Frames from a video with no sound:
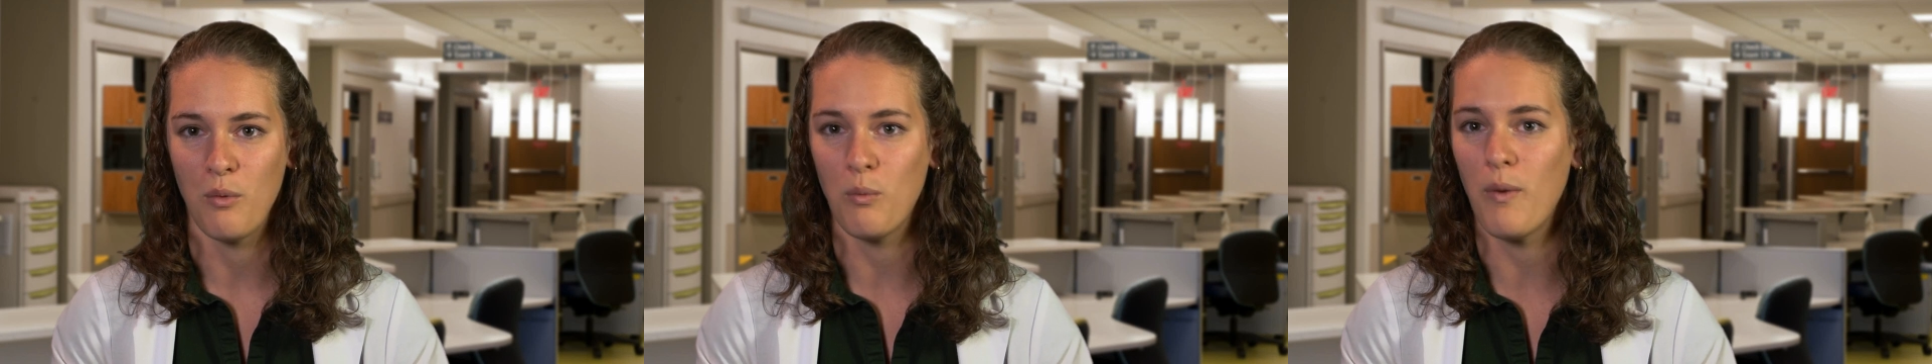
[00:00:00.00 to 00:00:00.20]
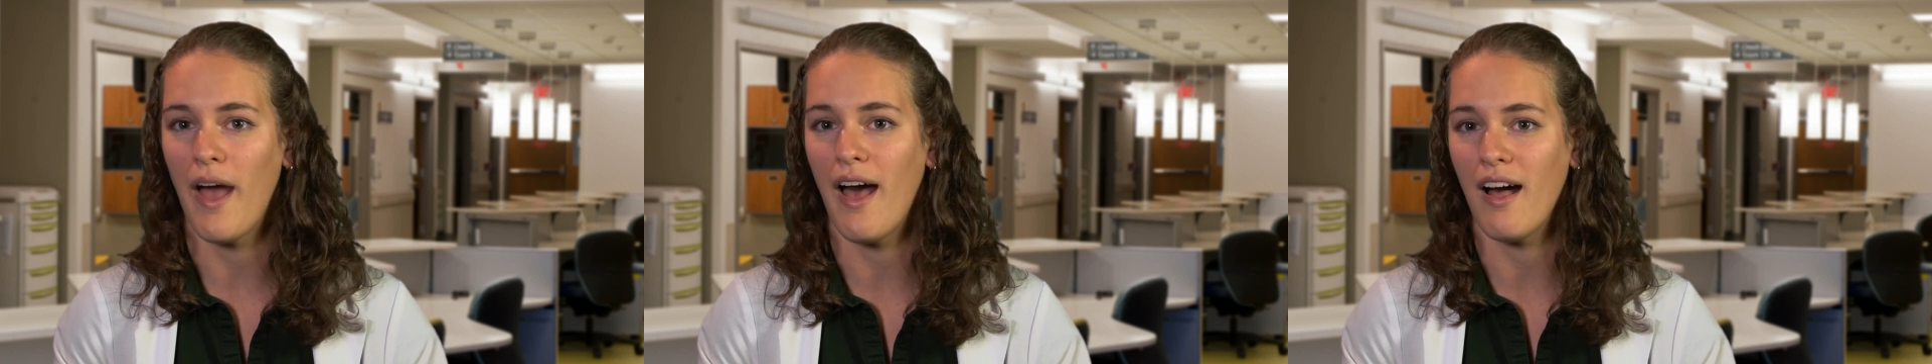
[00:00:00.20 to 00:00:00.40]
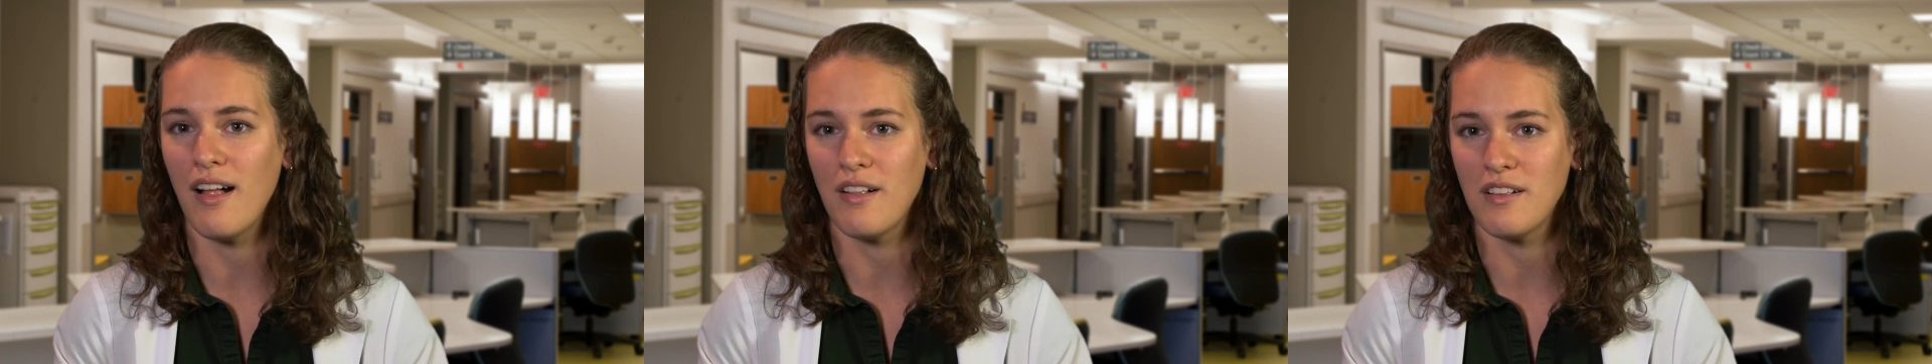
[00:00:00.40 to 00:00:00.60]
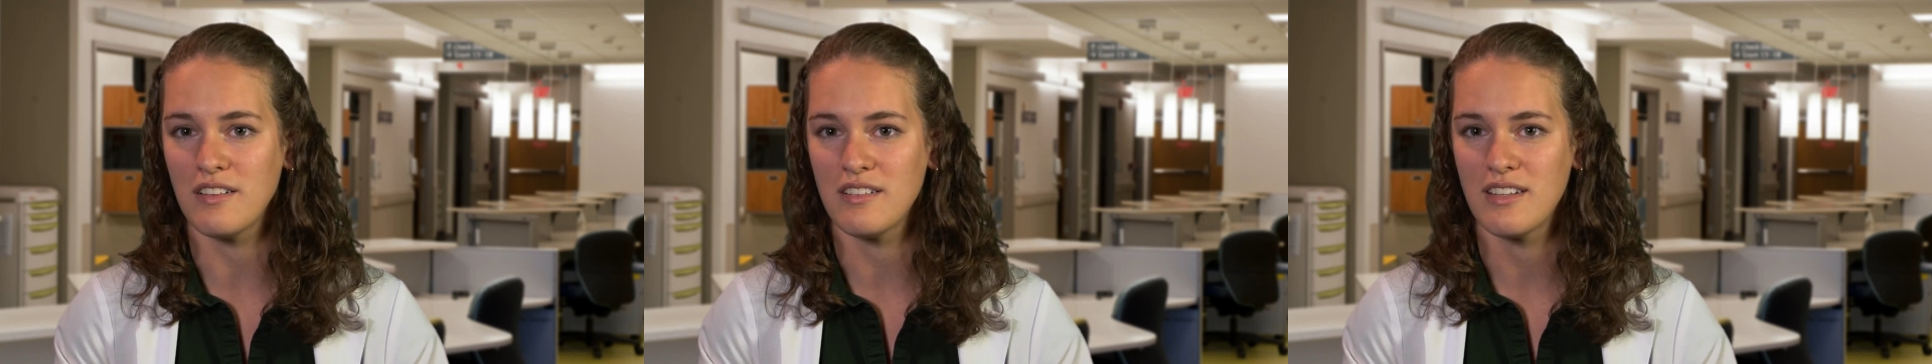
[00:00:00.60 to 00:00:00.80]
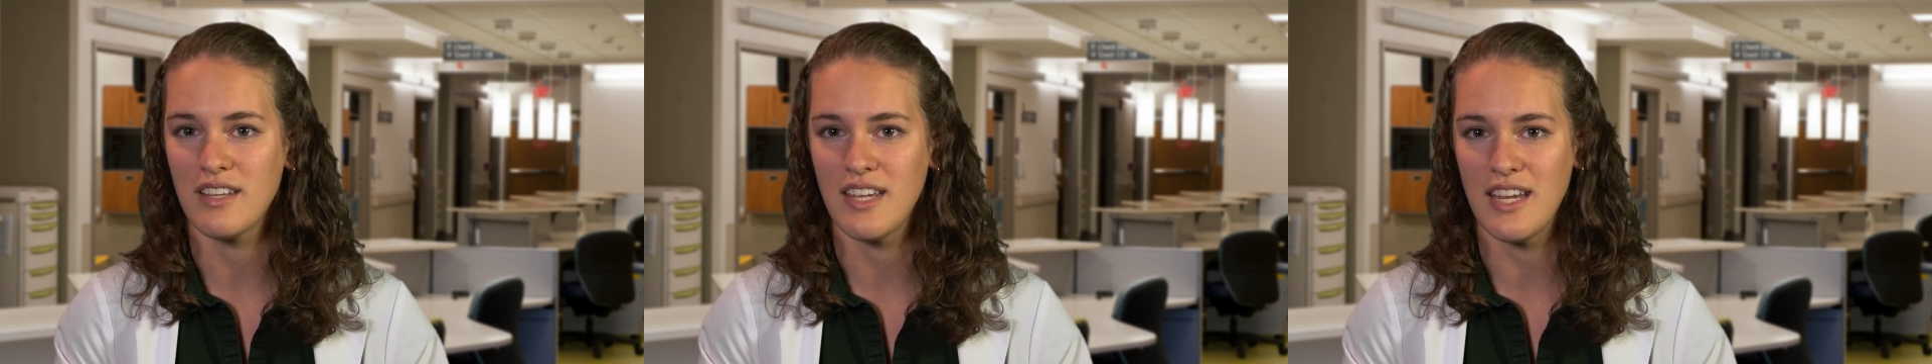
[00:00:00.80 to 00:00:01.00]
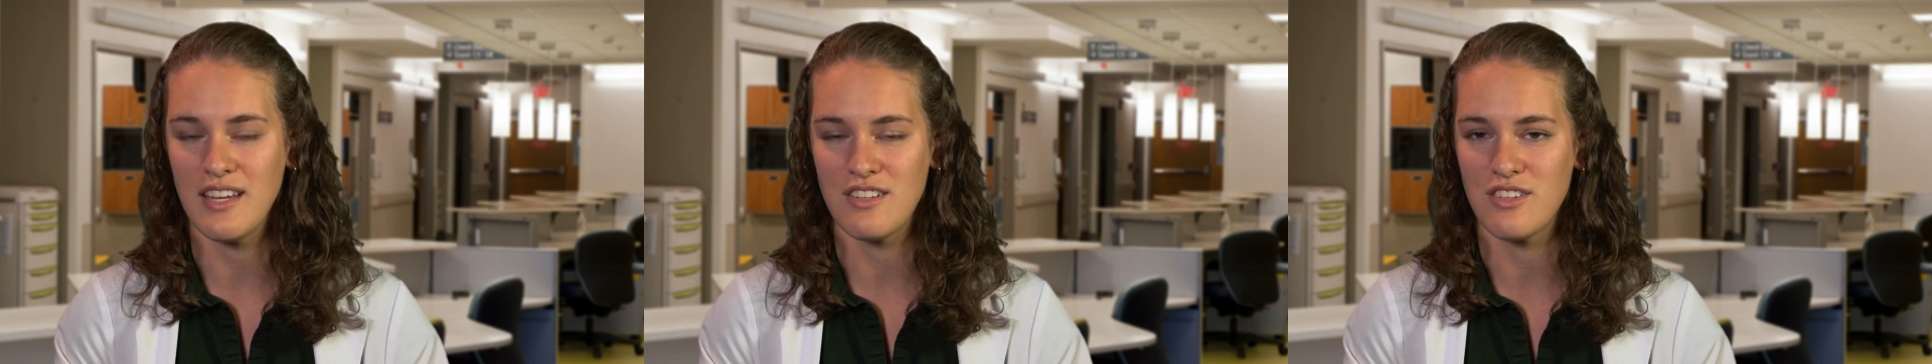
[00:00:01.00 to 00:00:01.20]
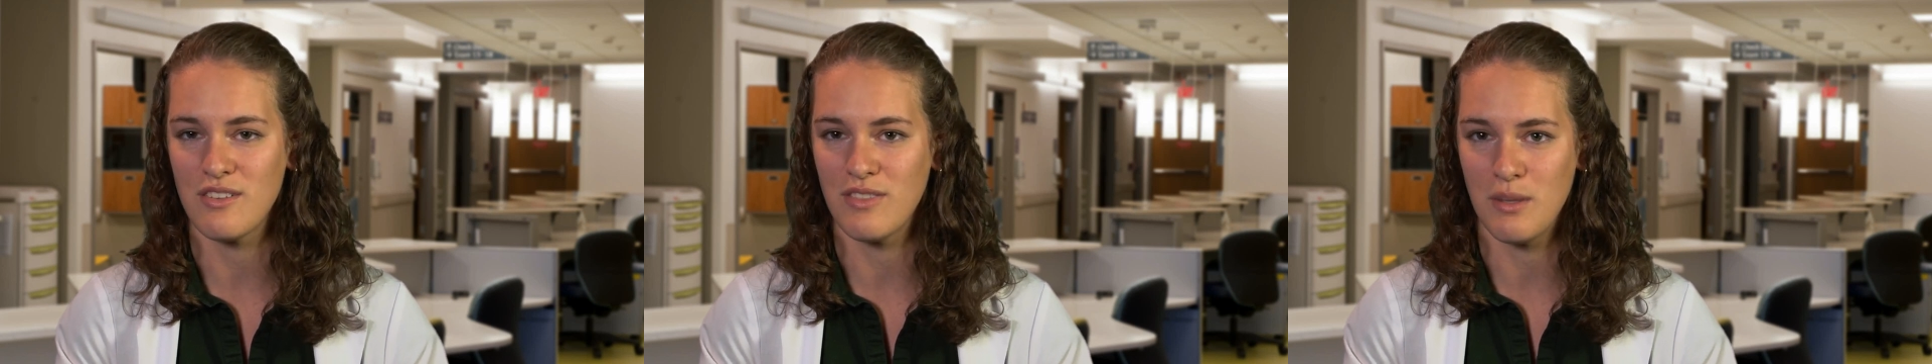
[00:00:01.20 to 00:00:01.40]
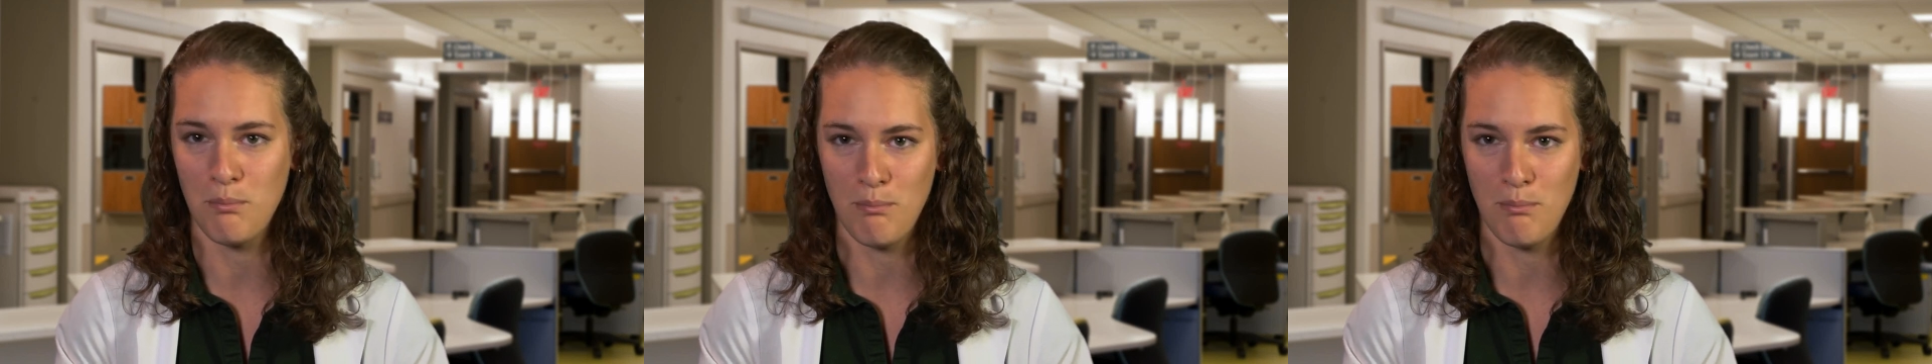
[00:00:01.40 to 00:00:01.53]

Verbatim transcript: well each of